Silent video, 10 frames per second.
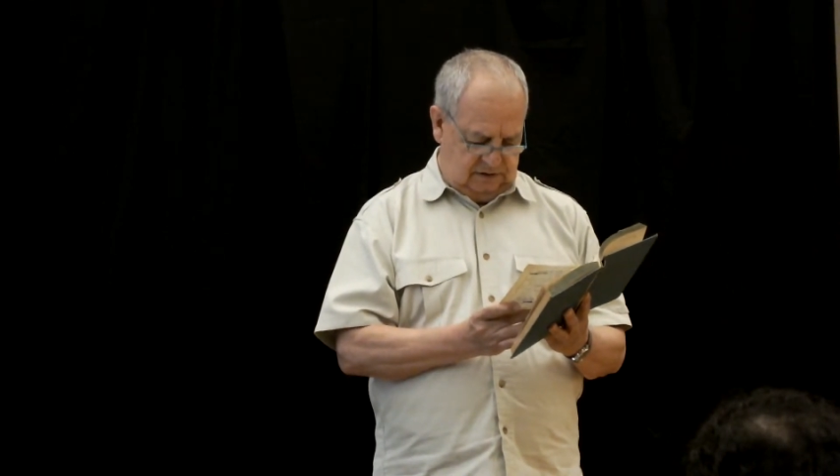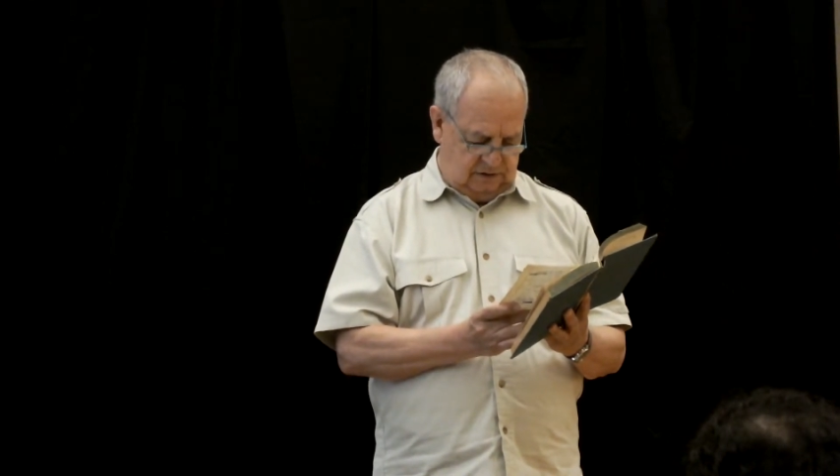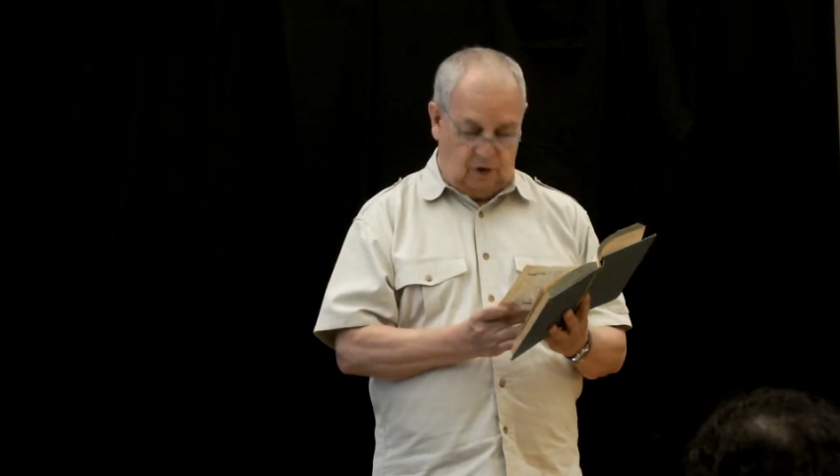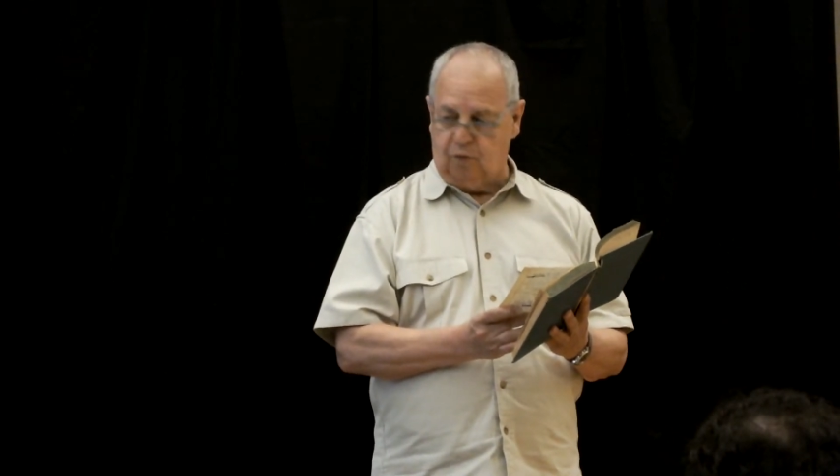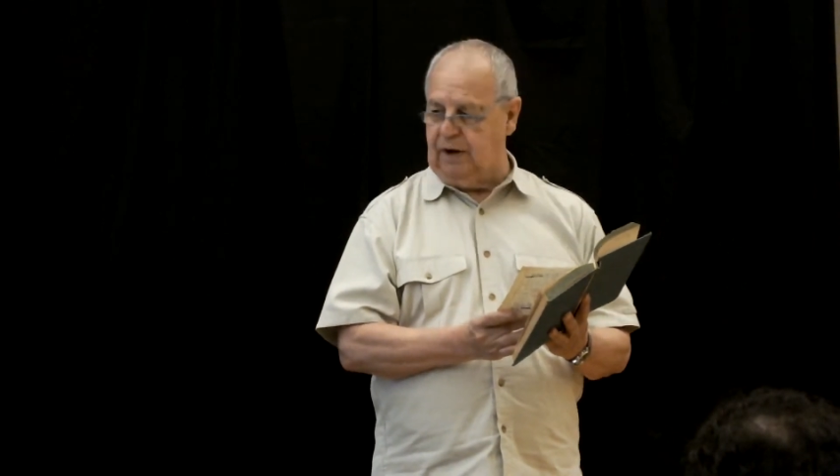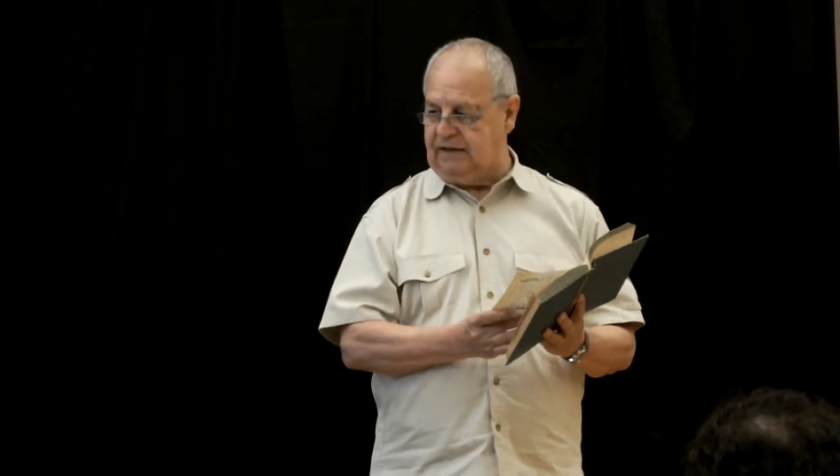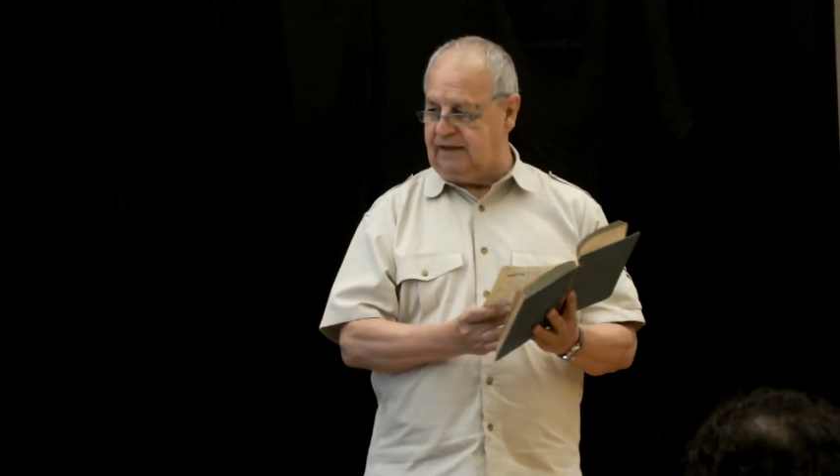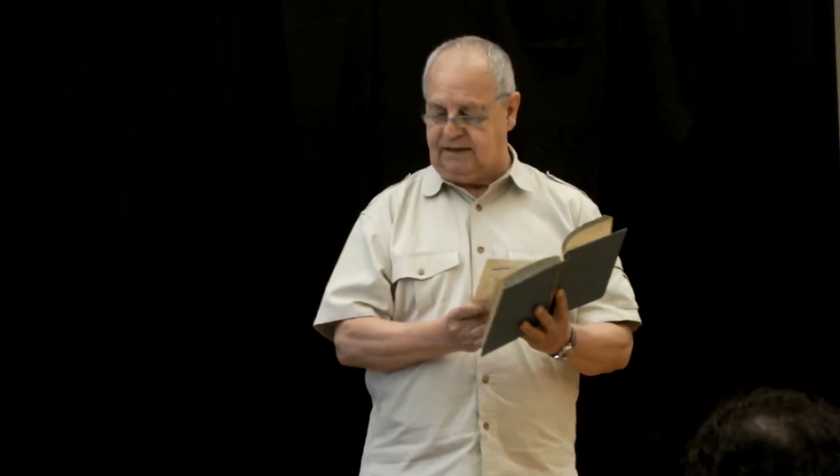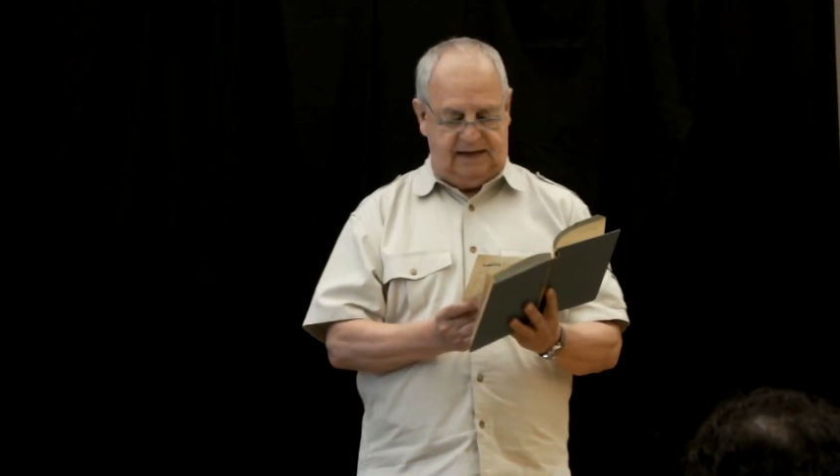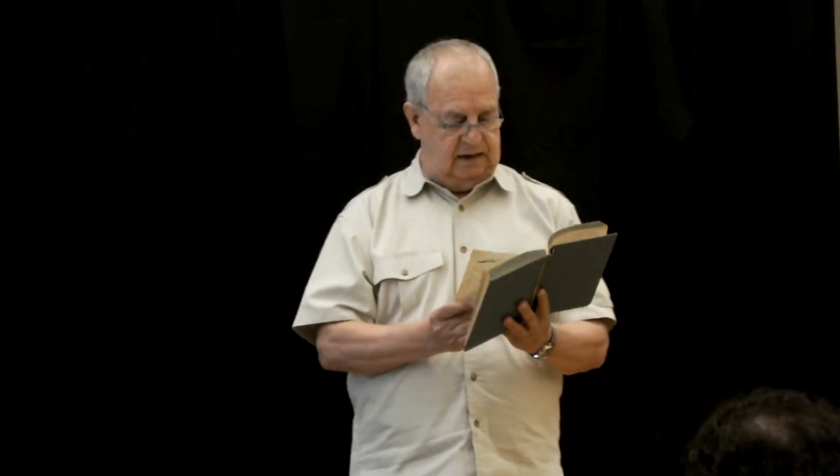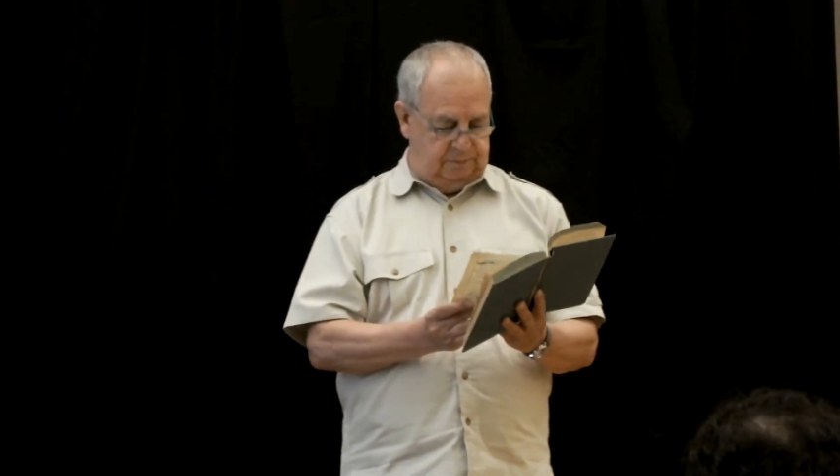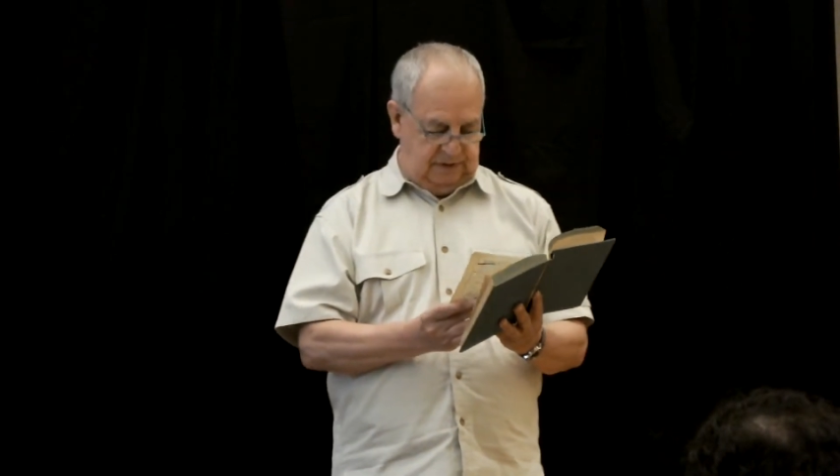No, wait, that can't